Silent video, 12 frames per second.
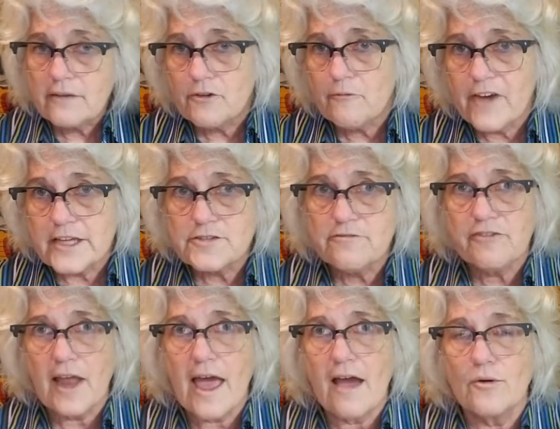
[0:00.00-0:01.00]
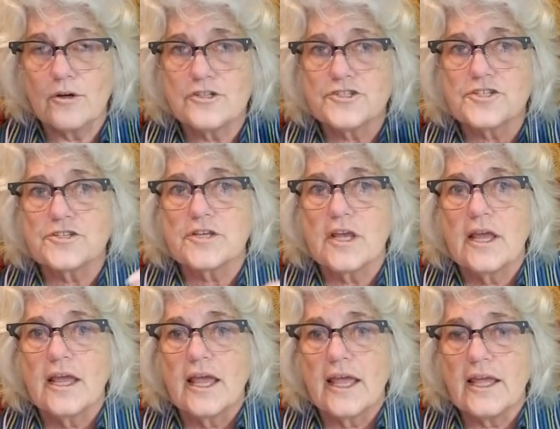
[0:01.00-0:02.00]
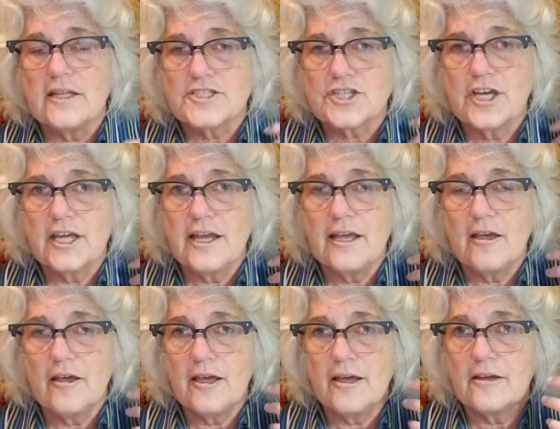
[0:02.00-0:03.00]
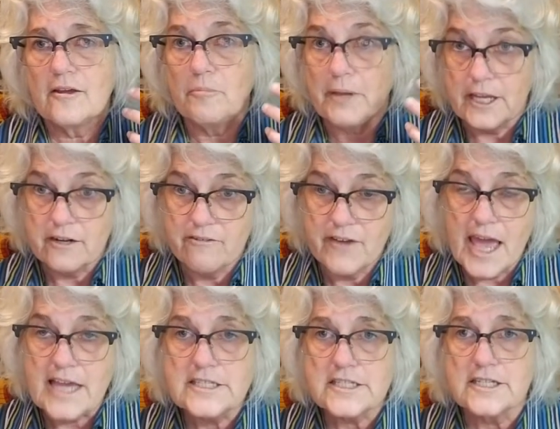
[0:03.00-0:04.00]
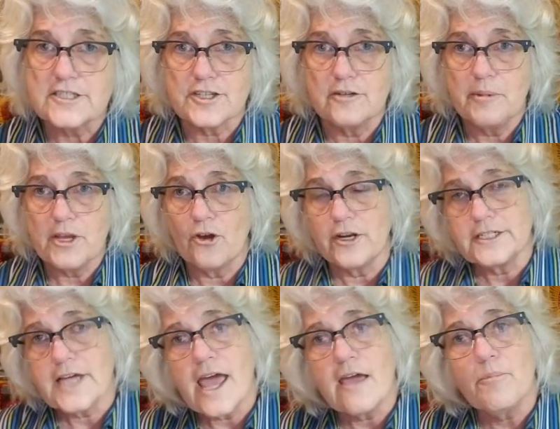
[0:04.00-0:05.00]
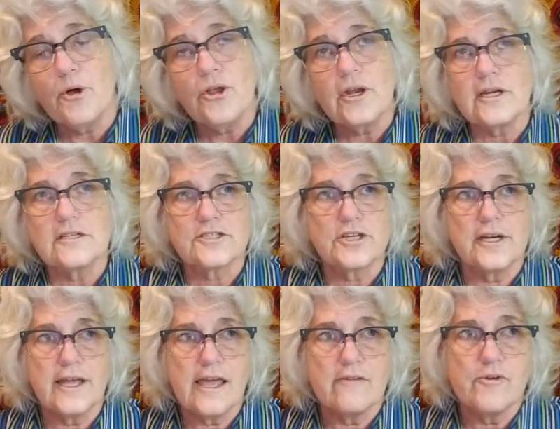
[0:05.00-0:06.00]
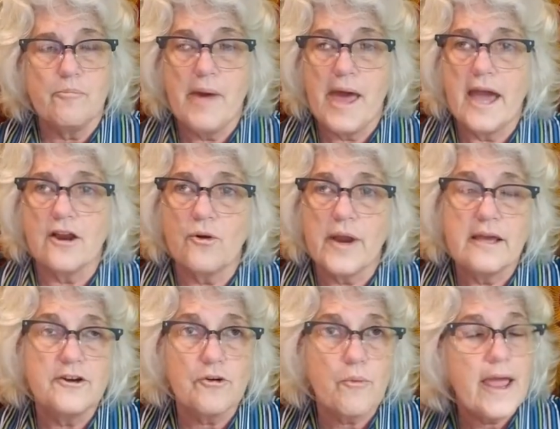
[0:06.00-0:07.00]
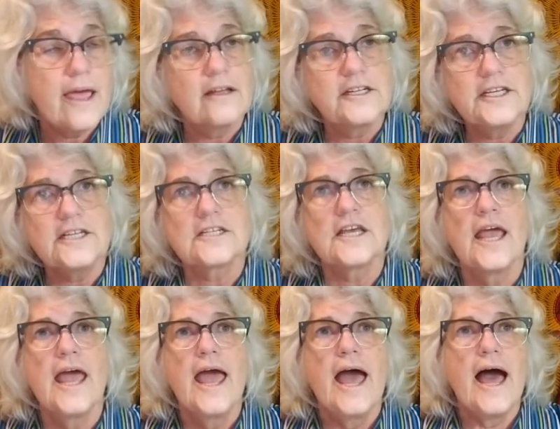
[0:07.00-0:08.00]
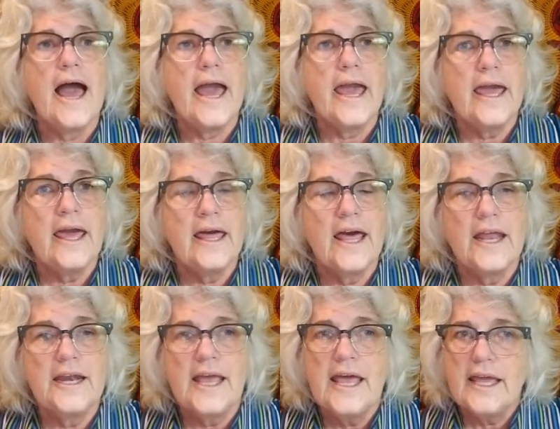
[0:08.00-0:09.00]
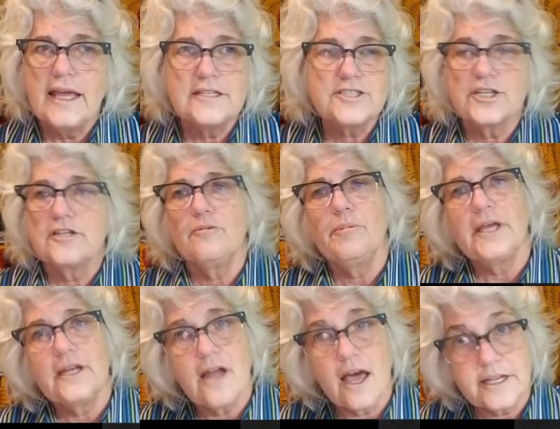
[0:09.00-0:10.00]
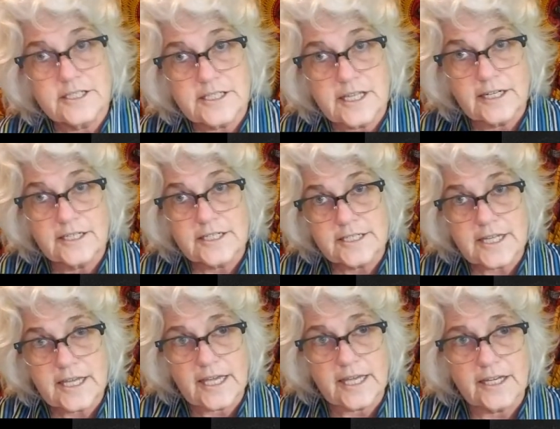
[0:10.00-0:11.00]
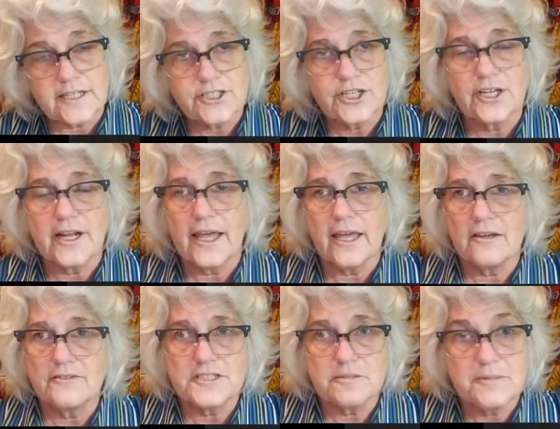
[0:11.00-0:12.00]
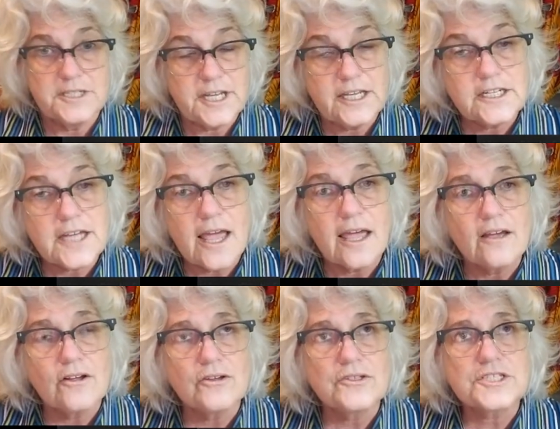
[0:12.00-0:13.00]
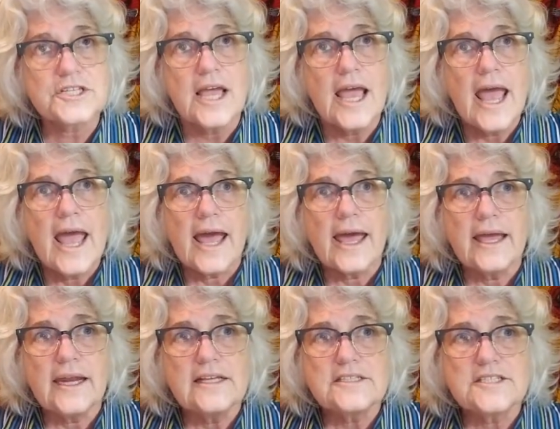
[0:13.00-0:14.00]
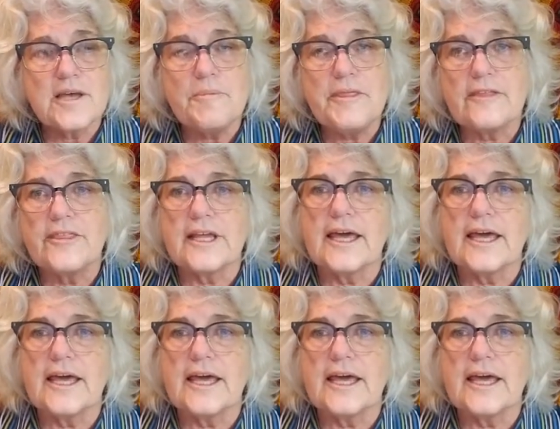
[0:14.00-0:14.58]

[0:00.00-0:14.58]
of a vase of flowers, it's going to be in a vase, it's going to be on a table, and it's going to have a background around it, and it's going to be a nice thing to see. It's going to have some details, and it's something that